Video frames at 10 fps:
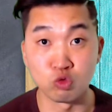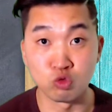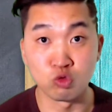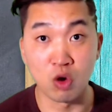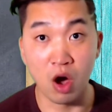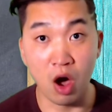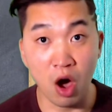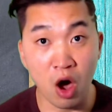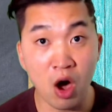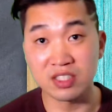U,
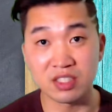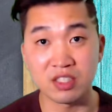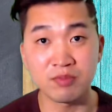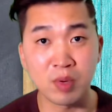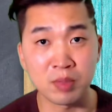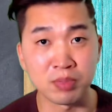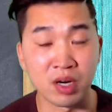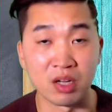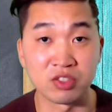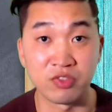O. If I
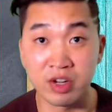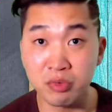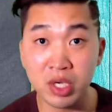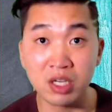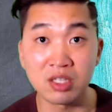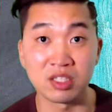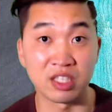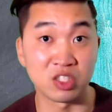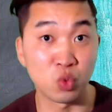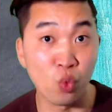pronounce very quickly,
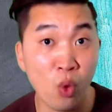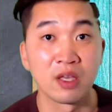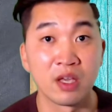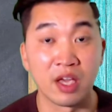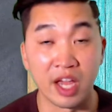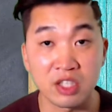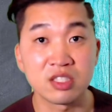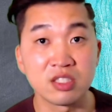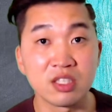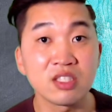there is wo.
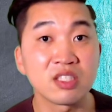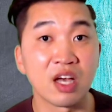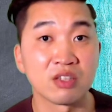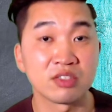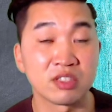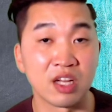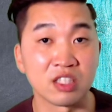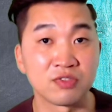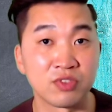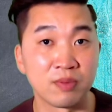Actually, it sounds
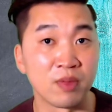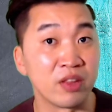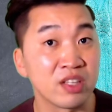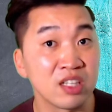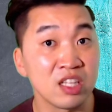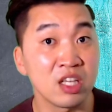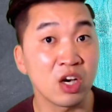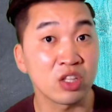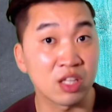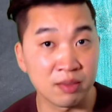start from
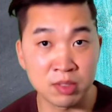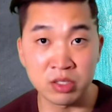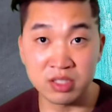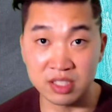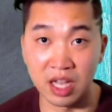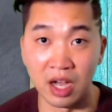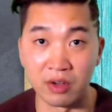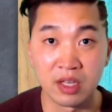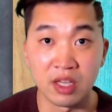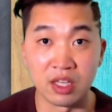unclear W
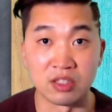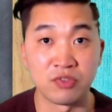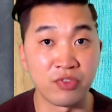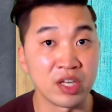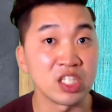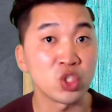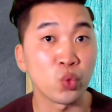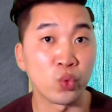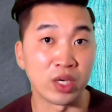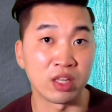sound and
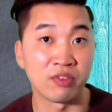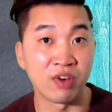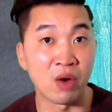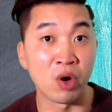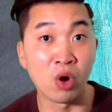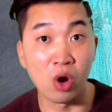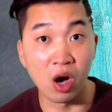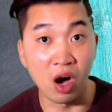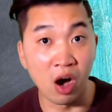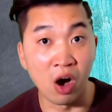finish with vowel
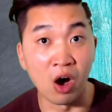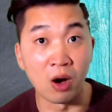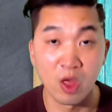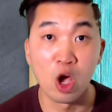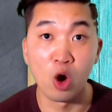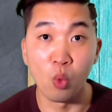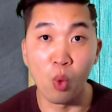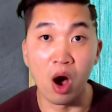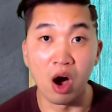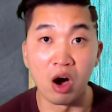O.
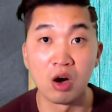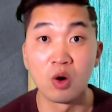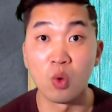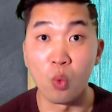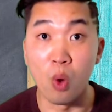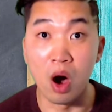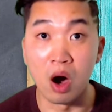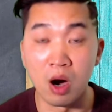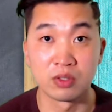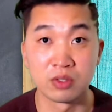Wo,
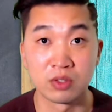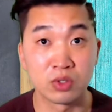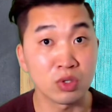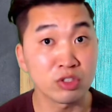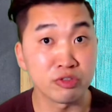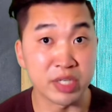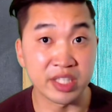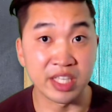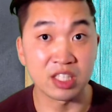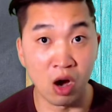wo. Don't
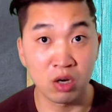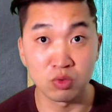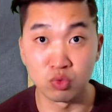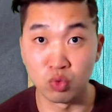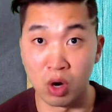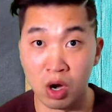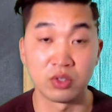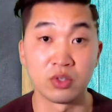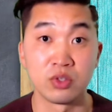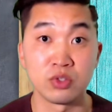read it
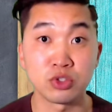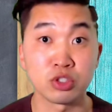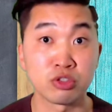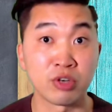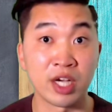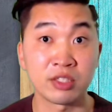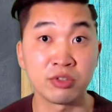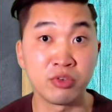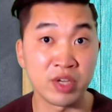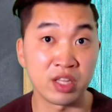wo. You should try
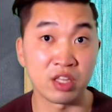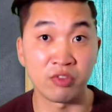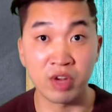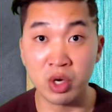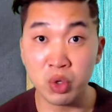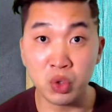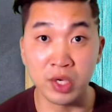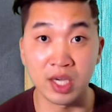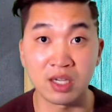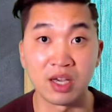to read it very
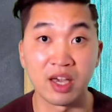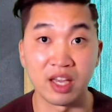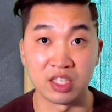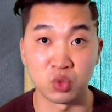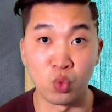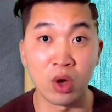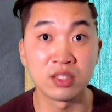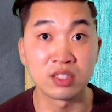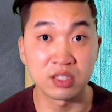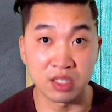quick as
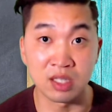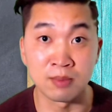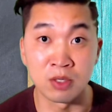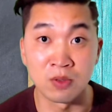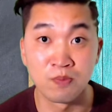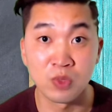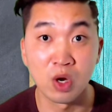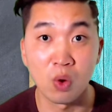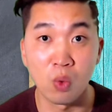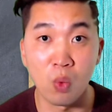one syllable.
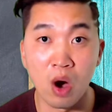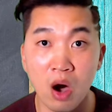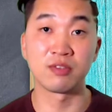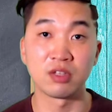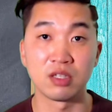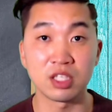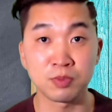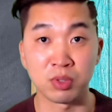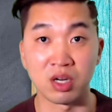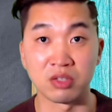Wo.
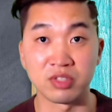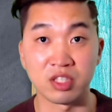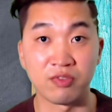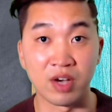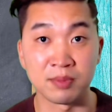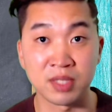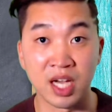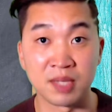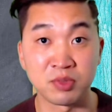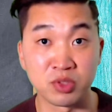Let's pronounce it 5
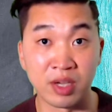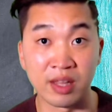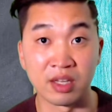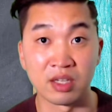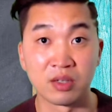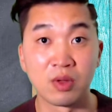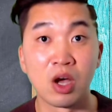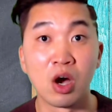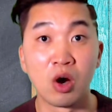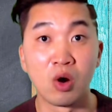times together.
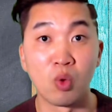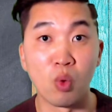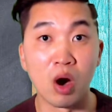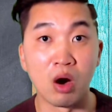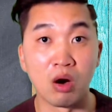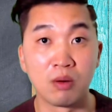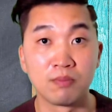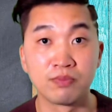Wo.